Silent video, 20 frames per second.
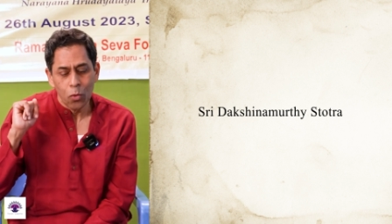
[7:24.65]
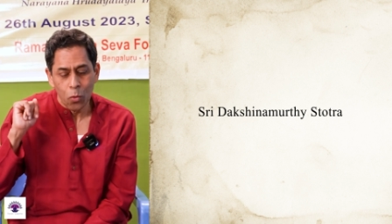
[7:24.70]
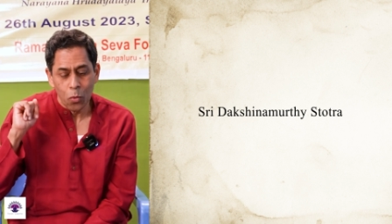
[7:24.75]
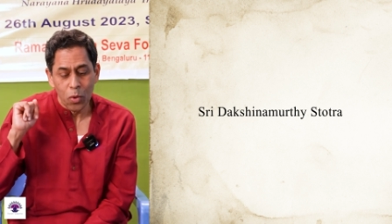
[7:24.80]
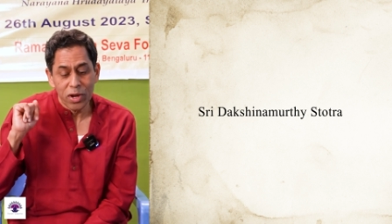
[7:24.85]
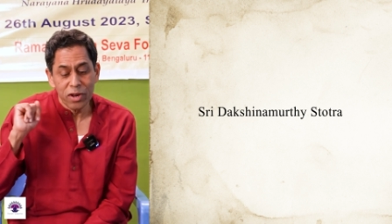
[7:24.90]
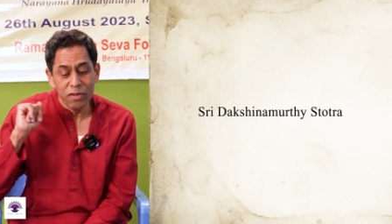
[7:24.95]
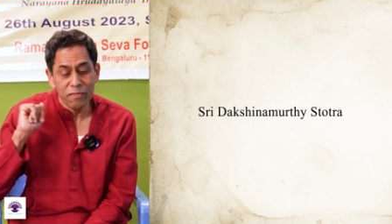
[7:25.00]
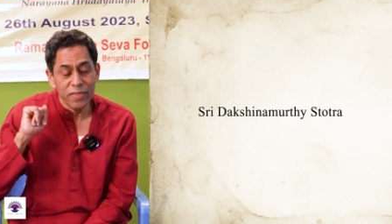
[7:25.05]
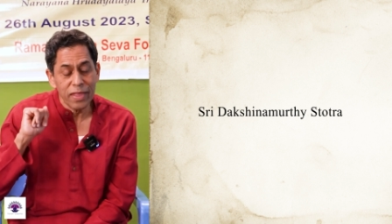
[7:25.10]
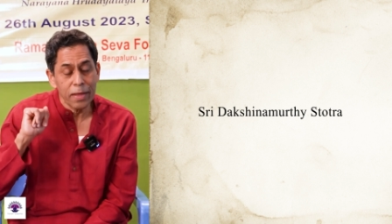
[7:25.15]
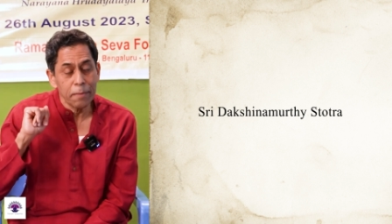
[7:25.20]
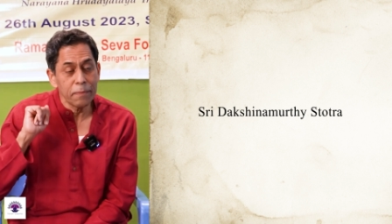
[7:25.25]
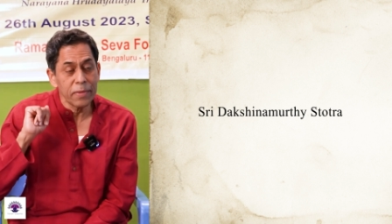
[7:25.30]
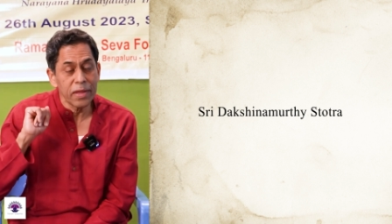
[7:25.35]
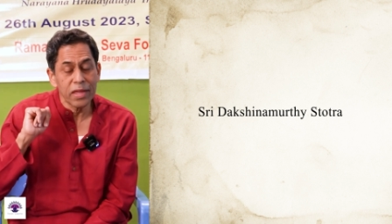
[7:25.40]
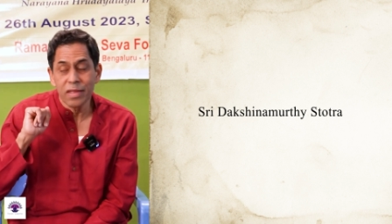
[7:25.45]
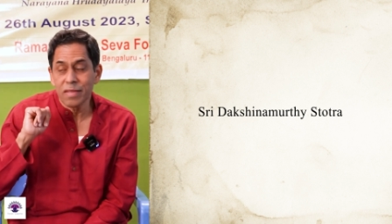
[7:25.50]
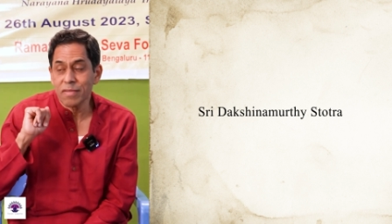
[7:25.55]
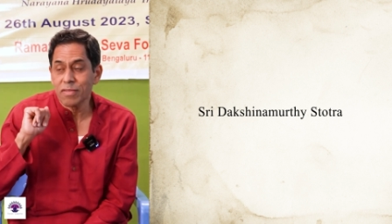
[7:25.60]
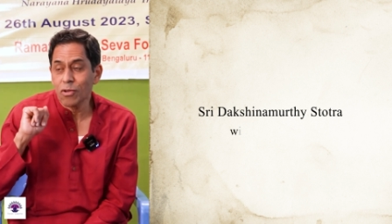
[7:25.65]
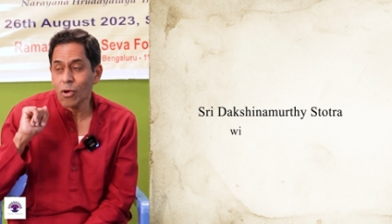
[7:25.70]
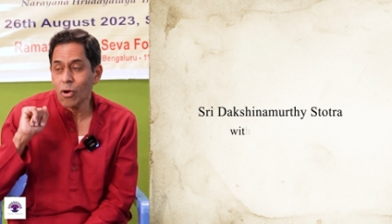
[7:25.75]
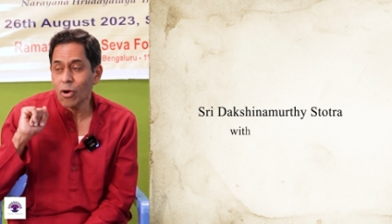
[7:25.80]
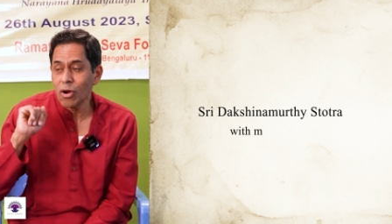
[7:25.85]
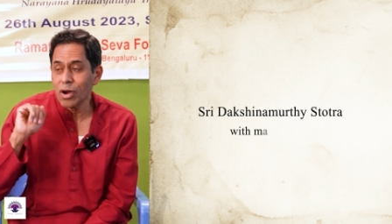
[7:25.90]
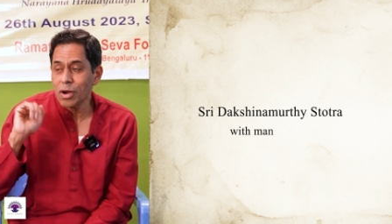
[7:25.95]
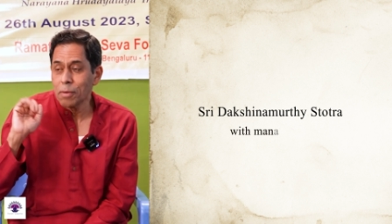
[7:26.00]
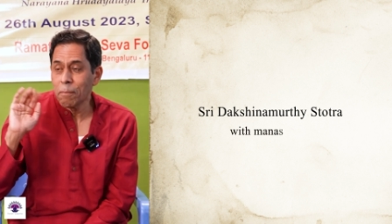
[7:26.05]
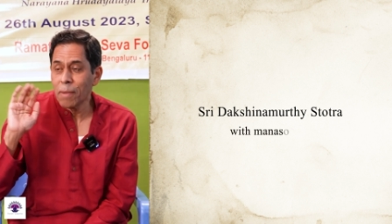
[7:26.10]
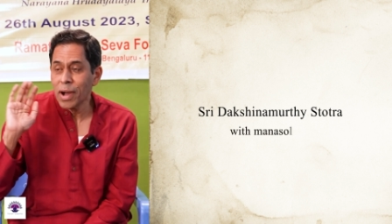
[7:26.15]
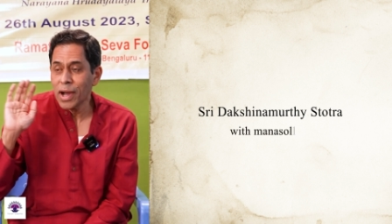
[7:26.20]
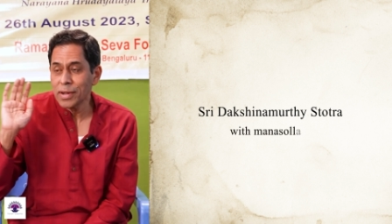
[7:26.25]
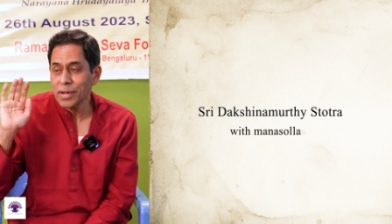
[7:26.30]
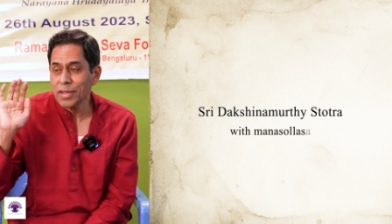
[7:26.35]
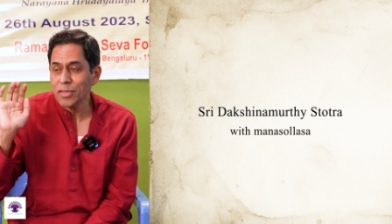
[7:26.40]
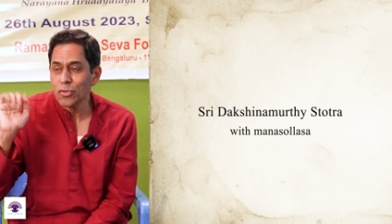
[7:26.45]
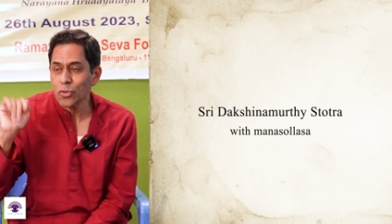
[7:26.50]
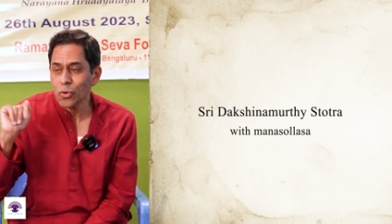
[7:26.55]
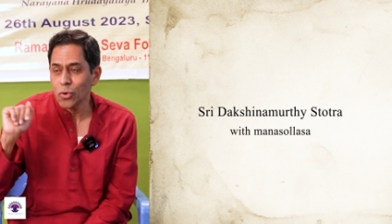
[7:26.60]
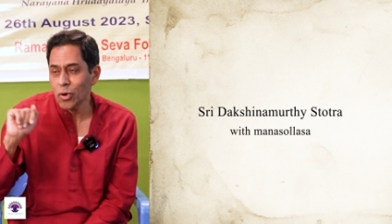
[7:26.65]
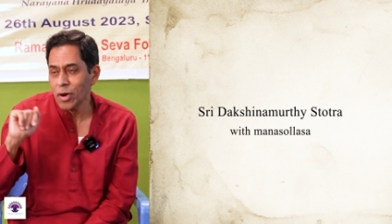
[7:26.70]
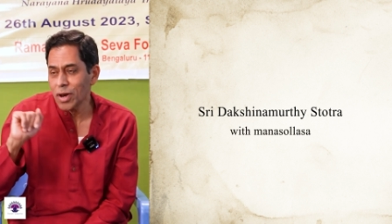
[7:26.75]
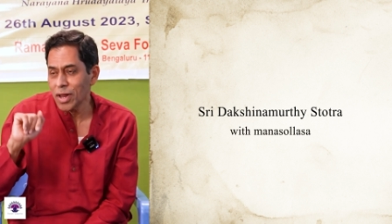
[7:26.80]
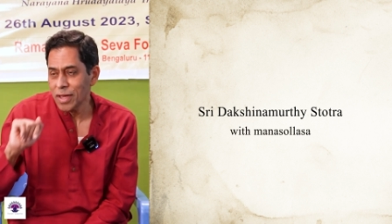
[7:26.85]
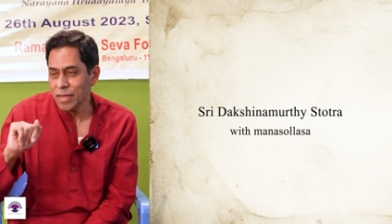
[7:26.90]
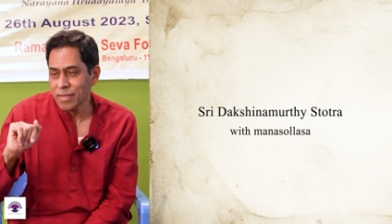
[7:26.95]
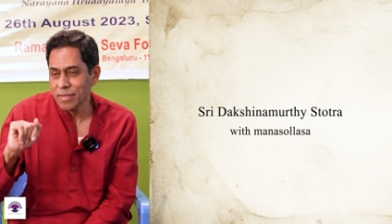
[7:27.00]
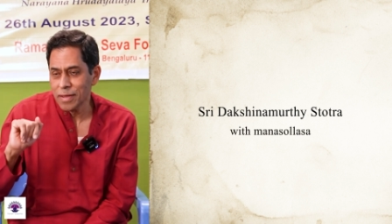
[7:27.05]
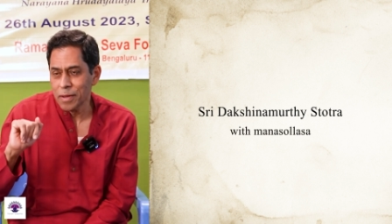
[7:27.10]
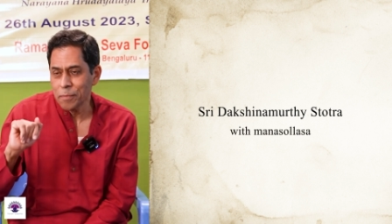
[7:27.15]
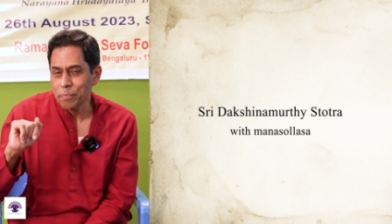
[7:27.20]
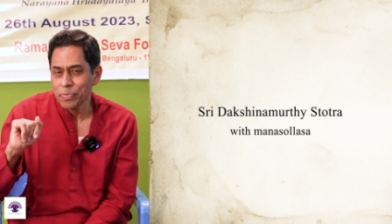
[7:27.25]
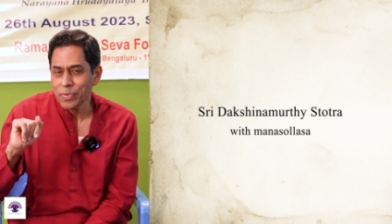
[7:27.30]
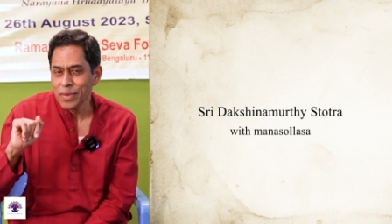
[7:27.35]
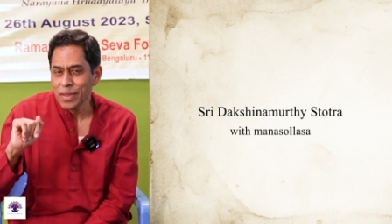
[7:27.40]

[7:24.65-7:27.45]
one of them is called Manasollasa.